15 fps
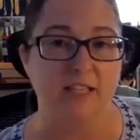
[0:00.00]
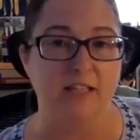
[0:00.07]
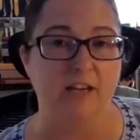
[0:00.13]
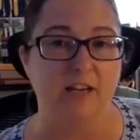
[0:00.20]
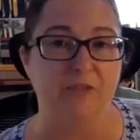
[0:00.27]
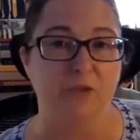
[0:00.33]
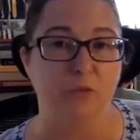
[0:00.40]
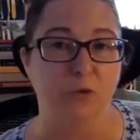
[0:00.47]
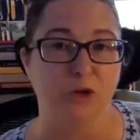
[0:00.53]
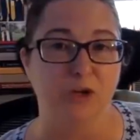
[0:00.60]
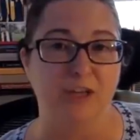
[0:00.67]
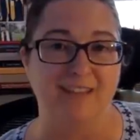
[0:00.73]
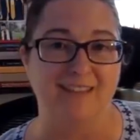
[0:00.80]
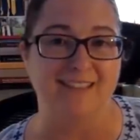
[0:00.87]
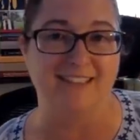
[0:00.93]
enough, the word
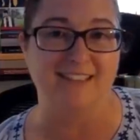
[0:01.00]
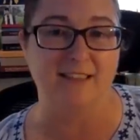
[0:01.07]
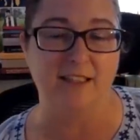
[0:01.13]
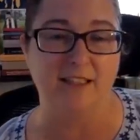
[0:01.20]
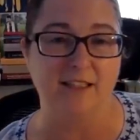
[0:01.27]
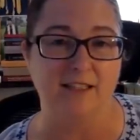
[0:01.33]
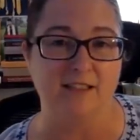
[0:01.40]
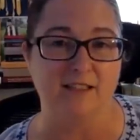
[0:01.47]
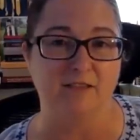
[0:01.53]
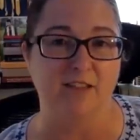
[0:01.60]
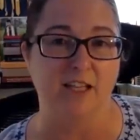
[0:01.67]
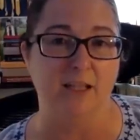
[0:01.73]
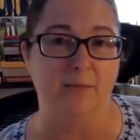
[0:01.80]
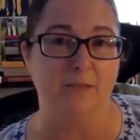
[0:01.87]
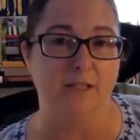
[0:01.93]
ethnicity is
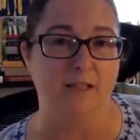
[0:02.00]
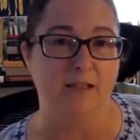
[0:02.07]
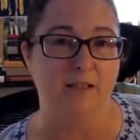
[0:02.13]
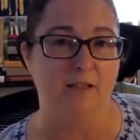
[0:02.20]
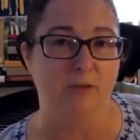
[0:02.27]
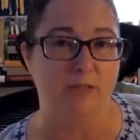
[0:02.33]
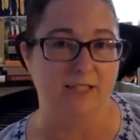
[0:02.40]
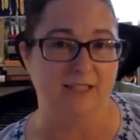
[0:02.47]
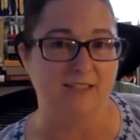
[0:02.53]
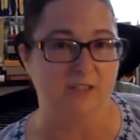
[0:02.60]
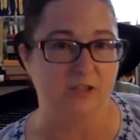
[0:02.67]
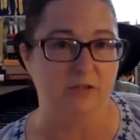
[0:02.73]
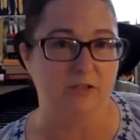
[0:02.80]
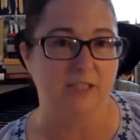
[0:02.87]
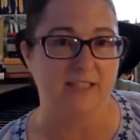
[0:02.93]
developed in the 20th
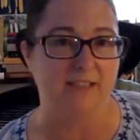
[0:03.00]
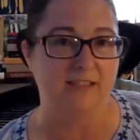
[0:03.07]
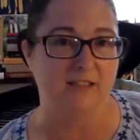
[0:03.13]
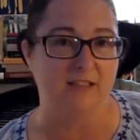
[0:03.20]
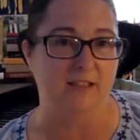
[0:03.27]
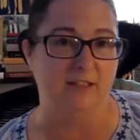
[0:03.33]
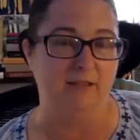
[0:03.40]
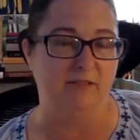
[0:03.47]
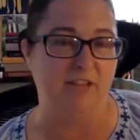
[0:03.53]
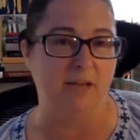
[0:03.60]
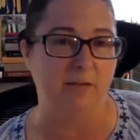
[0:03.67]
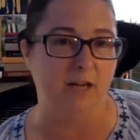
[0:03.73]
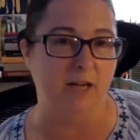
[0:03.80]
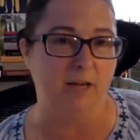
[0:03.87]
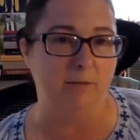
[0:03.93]
century. It's a,
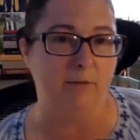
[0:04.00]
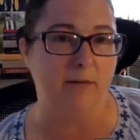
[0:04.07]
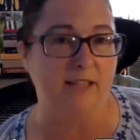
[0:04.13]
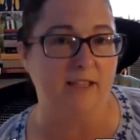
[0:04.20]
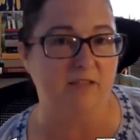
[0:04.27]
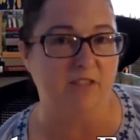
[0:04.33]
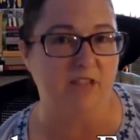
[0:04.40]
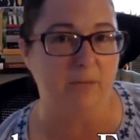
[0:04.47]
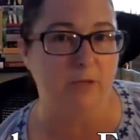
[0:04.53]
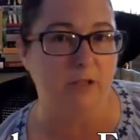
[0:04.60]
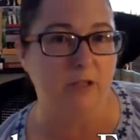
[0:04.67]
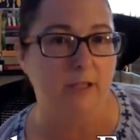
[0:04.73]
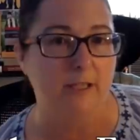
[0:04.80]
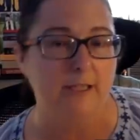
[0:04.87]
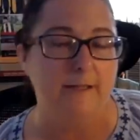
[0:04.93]
um, Max
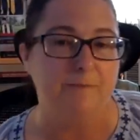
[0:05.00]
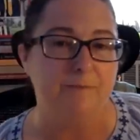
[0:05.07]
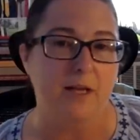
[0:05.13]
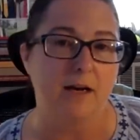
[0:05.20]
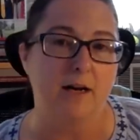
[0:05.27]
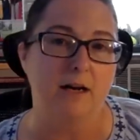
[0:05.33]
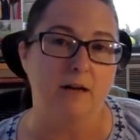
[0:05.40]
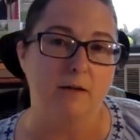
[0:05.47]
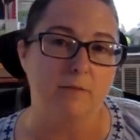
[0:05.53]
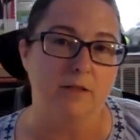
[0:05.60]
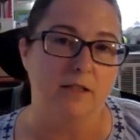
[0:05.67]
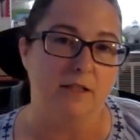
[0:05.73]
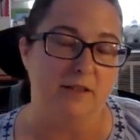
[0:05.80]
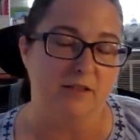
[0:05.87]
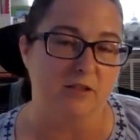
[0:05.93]
Weber, um,
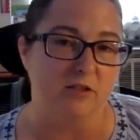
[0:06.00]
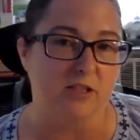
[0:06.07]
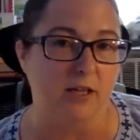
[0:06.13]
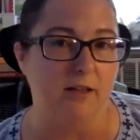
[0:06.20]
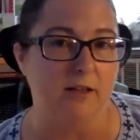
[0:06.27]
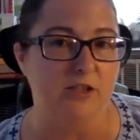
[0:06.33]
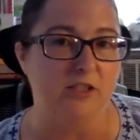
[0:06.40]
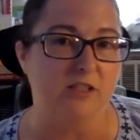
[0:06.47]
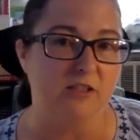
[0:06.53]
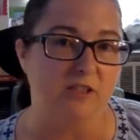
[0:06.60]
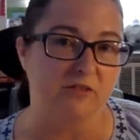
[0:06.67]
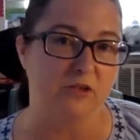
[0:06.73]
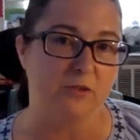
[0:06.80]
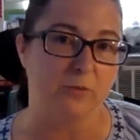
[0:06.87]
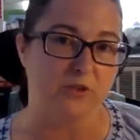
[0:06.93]
the sociologist, is the
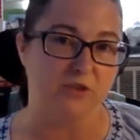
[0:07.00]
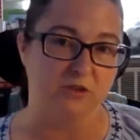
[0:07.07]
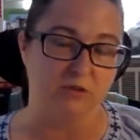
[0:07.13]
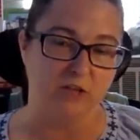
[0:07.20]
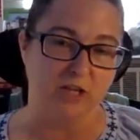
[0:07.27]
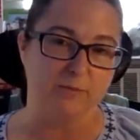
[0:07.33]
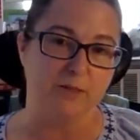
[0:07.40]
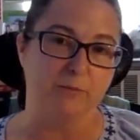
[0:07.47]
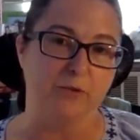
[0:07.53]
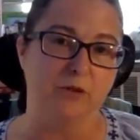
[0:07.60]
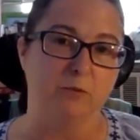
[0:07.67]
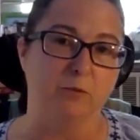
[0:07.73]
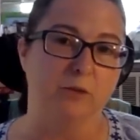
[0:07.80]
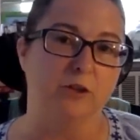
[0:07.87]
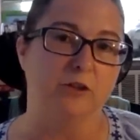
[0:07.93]
first person who comes up with the
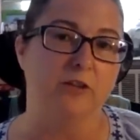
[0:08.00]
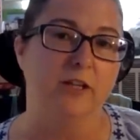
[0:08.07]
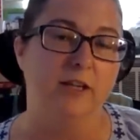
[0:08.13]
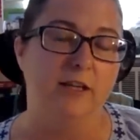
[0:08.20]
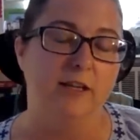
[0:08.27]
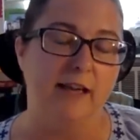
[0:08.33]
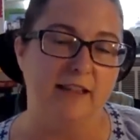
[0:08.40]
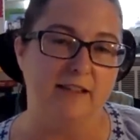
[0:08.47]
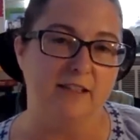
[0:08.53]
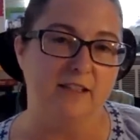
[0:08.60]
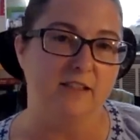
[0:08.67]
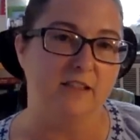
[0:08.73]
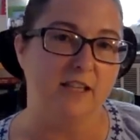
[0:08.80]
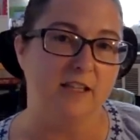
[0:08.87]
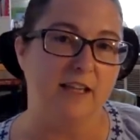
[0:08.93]
word
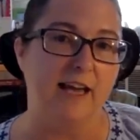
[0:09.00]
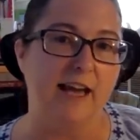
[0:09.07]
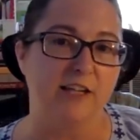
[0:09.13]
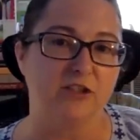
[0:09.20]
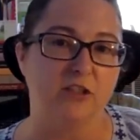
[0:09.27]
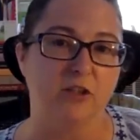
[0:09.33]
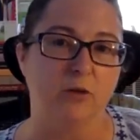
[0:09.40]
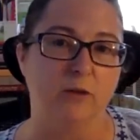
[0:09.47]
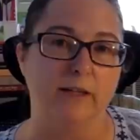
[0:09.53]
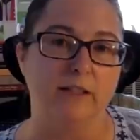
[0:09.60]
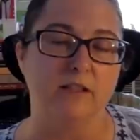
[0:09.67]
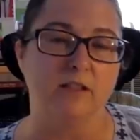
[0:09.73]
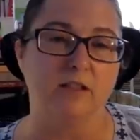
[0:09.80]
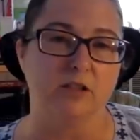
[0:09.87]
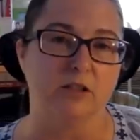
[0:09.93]
ethnicity, and he actually
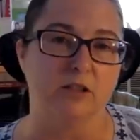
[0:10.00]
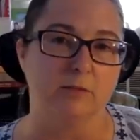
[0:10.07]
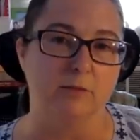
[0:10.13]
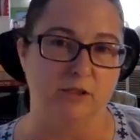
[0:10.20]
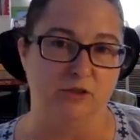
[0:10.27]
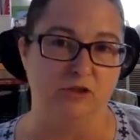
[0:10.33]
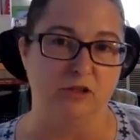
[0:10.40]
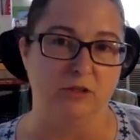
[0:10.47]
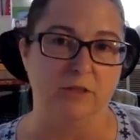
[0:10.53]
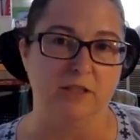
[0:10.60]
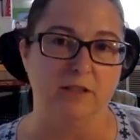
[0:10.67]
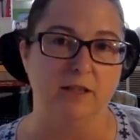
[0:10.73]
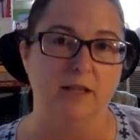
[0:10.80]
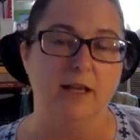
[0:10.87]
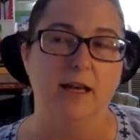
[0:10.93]
coins the term in
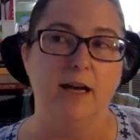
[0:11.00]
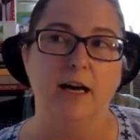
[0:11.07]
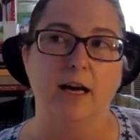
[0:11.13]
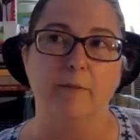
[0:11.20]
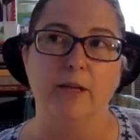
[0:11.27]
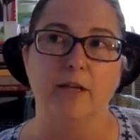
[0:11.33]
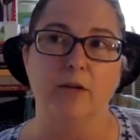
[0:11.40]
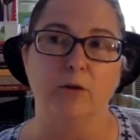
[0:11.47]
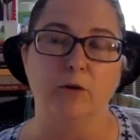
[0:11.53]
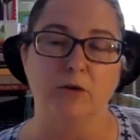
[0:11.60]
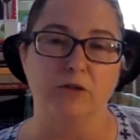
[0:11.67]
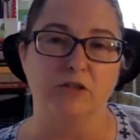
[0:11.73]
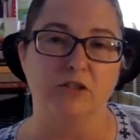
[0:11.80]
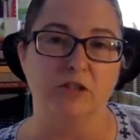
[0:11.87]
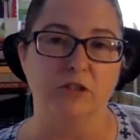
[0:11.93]
German um, in order
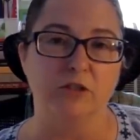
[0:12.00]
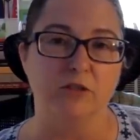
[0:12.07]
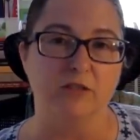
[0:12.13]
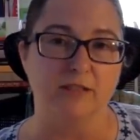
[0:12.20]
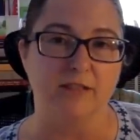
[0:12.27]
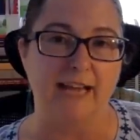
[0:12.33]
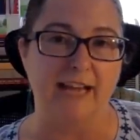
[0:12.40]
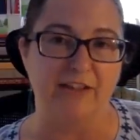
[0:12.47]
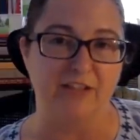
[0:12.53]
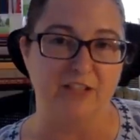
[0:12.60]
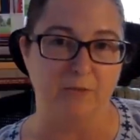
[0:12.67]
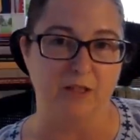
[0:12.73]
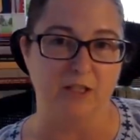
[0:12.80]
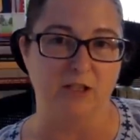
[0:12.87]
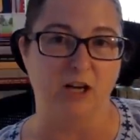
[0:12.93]
to use it to have
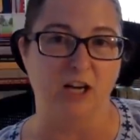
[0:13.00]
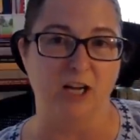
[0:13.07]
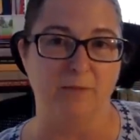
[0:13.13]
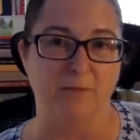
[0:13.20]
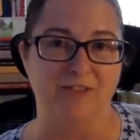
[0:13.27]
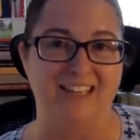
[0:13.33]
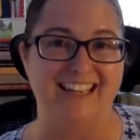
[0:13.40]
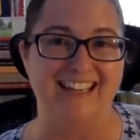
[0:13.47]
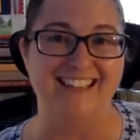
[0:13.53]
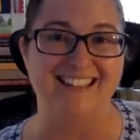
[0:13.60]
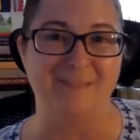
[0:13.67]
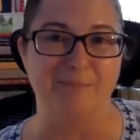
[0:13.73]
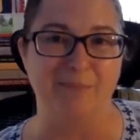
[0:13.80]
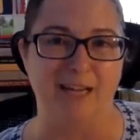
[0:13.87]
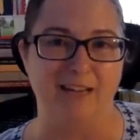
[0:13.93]
something to talk about that
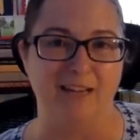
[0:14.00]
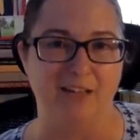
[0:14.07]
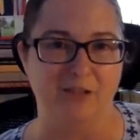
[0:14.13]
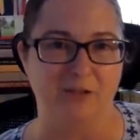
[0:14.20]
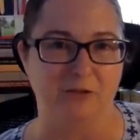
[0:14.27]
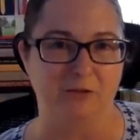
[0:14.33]
isn't biological